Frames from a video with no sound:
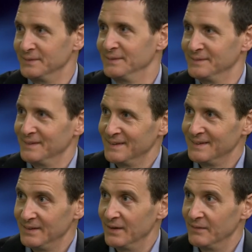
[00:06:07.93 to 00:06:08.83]
to,
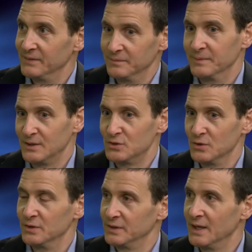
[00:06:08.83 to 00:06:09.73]
you know, having to make
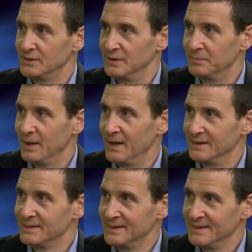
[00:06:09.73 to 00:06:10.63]
sure you're catching the pass.